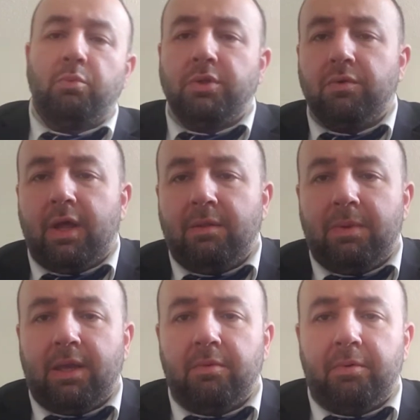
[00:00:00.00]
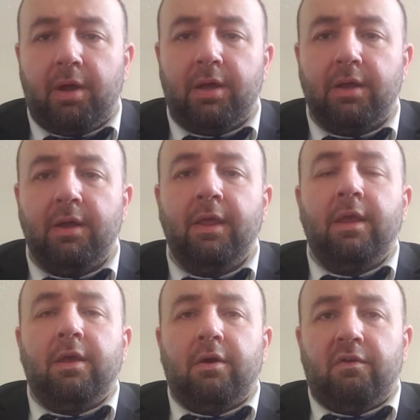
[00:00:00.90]
we do not make a bracha
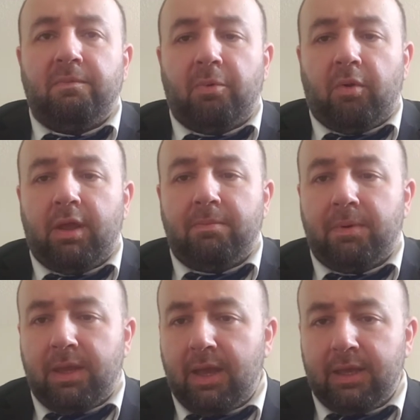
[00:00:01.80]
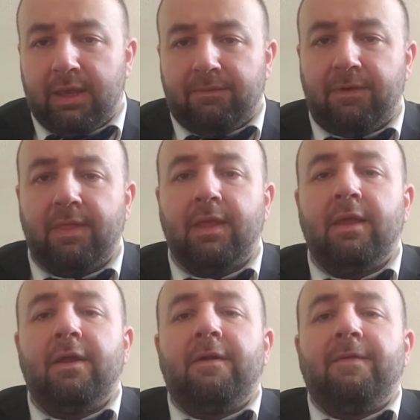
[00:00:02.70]
of Borei Pri Hagefen.
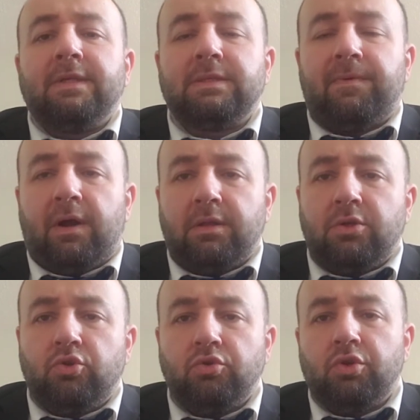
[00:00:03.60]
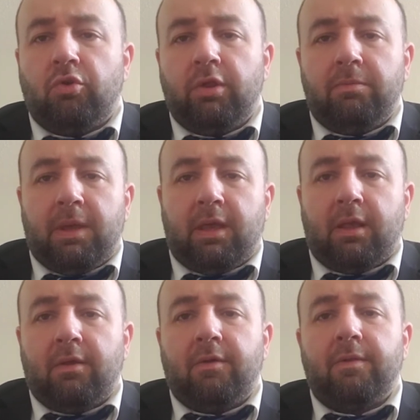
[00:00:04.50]
Sephardi Jews only
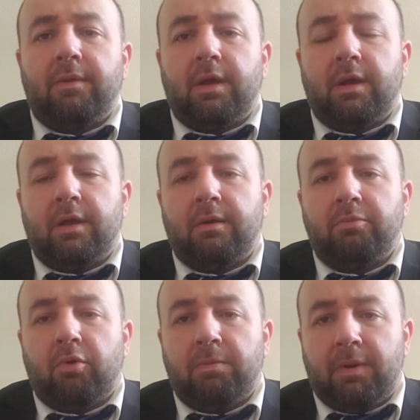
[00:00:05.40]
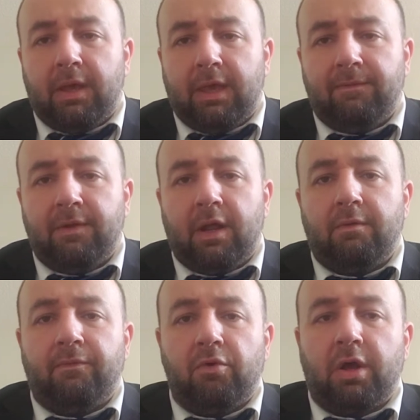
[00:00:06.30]
make Borei Pri Hagefen on
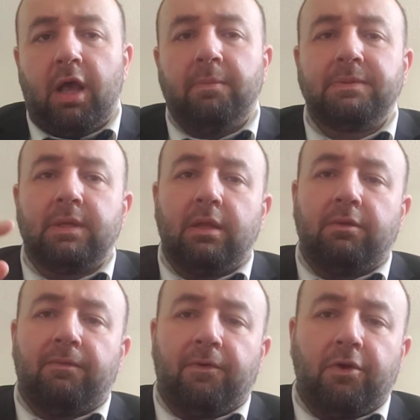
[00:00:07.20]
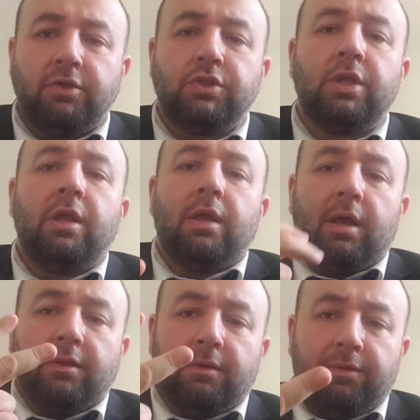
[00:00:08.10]
4 cups, on the first
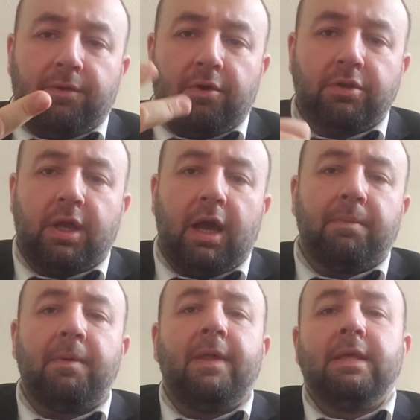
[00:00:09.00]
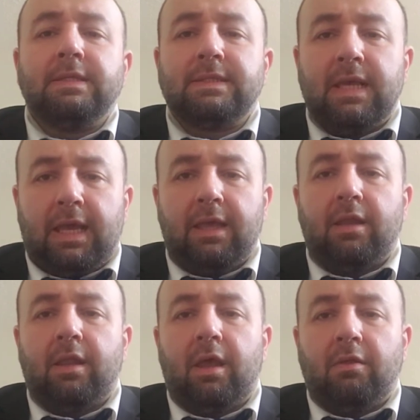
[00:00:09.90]
and the third cup.
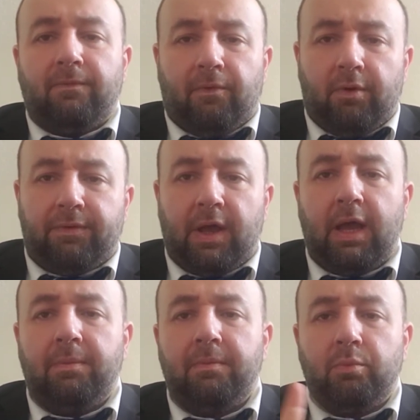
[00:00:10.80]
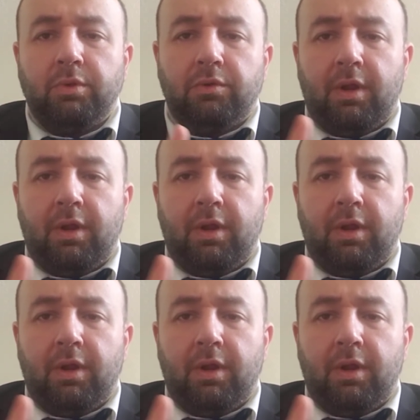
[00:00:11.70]
Second and fourth cup, we do